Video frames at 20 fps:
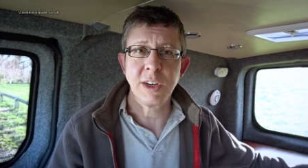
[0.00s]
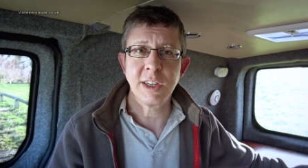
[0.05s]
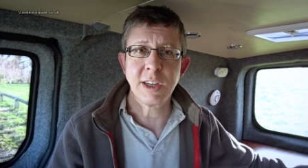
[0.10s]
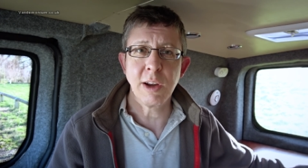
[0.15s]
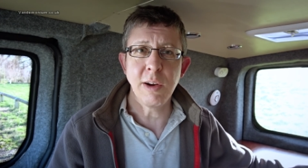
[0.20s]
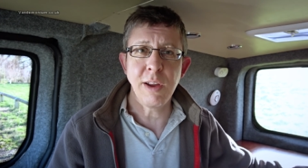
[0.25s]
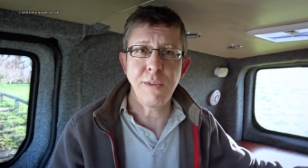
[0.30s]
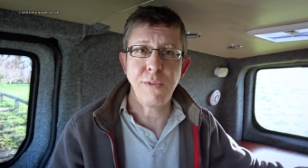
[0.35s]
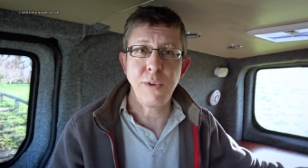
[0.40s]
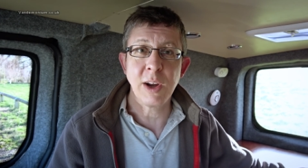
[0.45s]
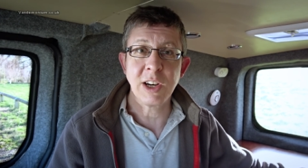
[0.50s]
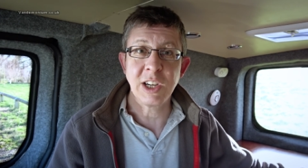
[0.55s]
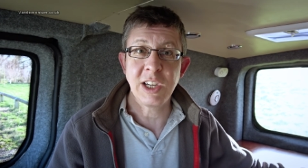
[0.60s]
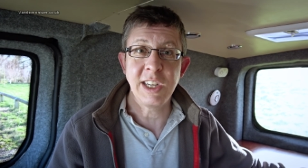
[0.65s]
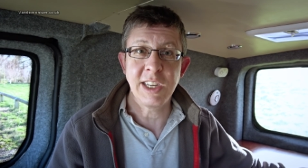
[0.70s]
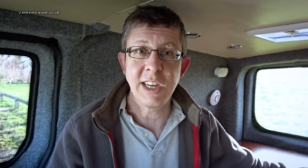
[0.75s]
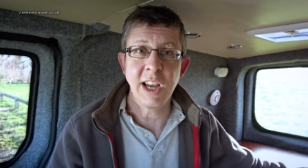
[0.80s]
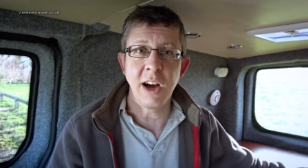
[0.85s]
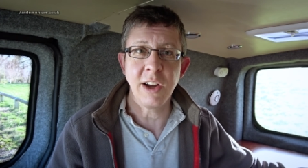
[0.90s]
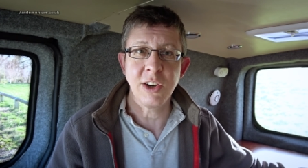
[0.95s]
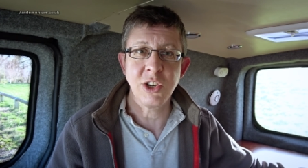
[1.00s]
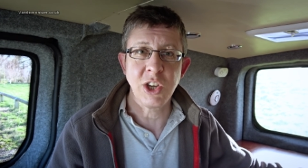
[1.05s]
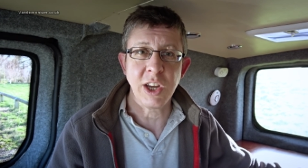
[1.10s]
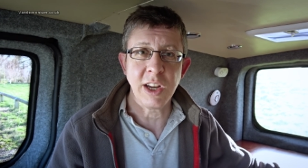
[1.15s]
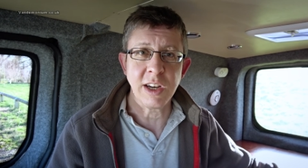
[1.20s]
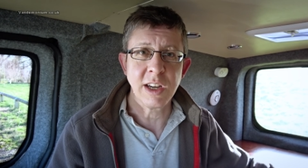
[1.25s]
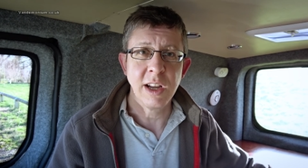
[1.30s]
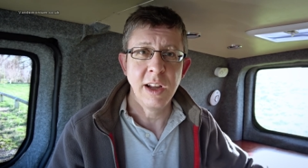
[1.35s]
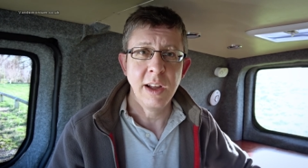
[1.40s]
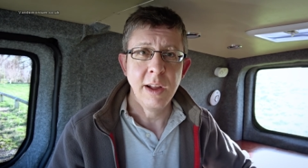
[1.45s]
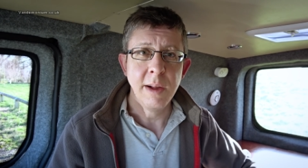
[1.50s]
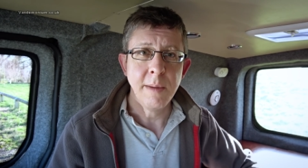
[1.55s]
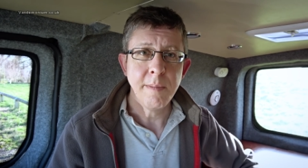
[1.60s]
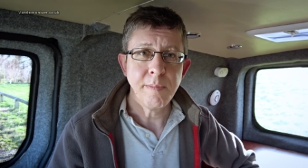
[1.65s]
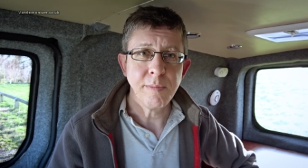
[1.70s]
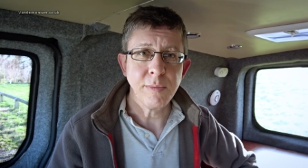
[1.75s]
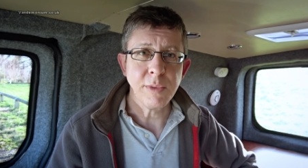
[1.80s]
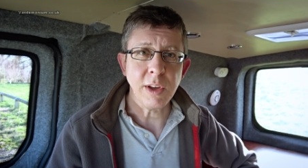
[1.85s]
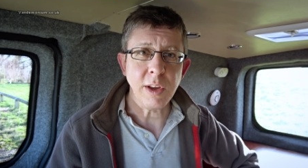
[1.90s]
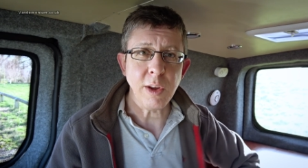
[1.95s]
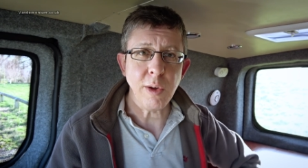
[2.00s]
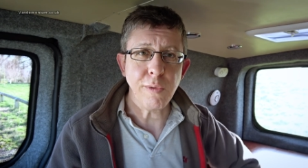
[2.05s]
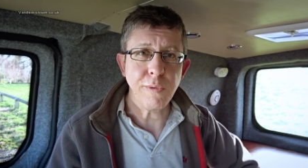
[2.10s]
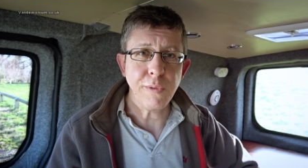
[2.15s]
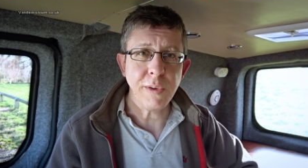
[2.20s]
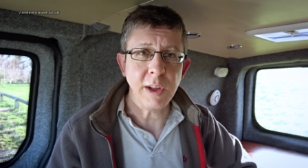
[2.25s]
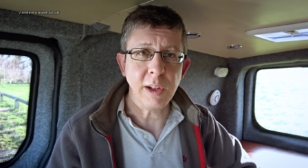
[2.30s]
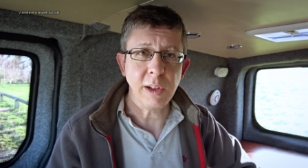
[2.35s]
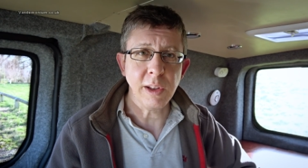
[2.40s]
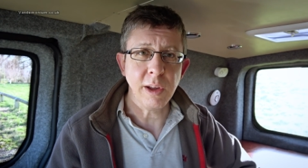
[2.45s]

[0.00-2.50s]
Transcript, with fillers: It's only if you actually touch it that you feel